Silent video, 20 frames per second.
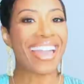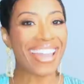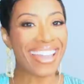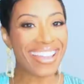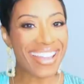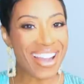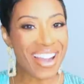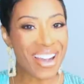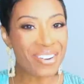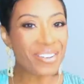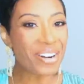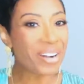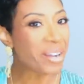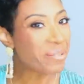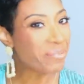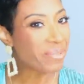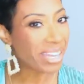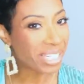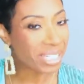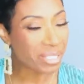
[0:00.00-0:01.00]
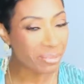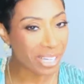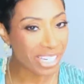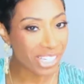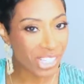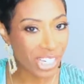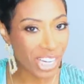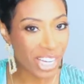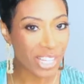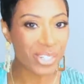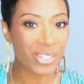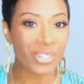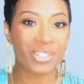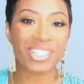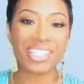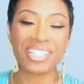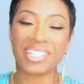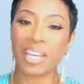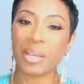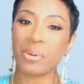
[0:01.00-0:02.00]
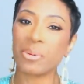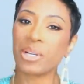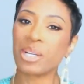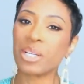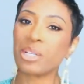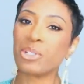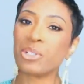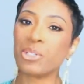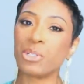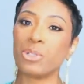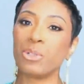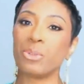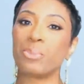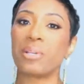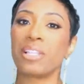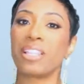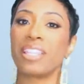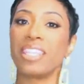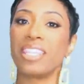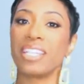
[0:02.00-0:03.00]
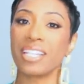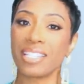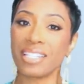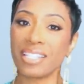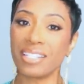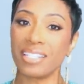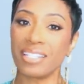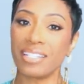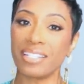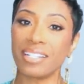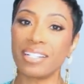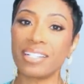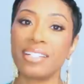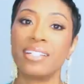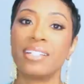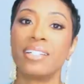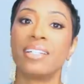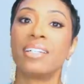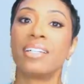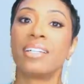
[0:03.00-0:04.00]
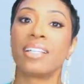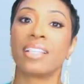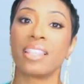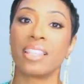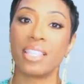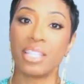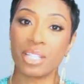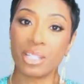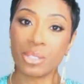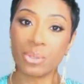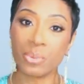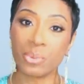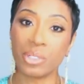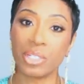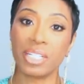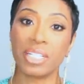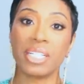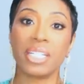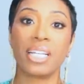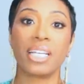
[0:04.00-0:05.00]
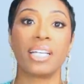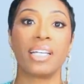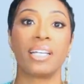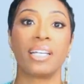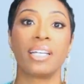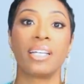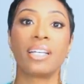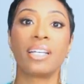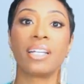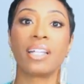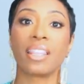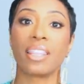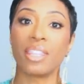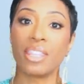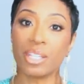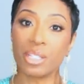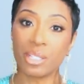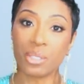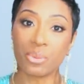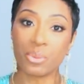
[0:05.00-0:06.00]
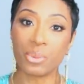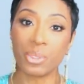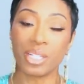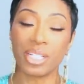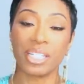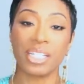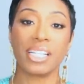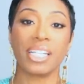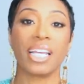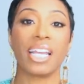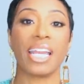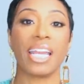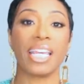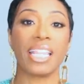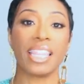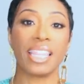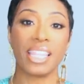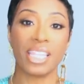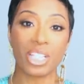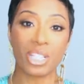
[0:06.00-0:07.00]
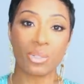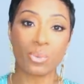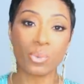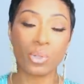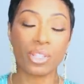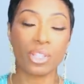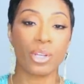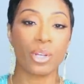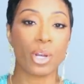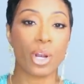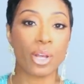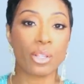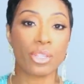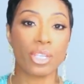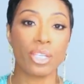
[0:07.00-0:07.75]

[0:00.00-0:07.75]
Hey y'all, welcome back to my channel. Today we're gonna do this look, this one, and this one.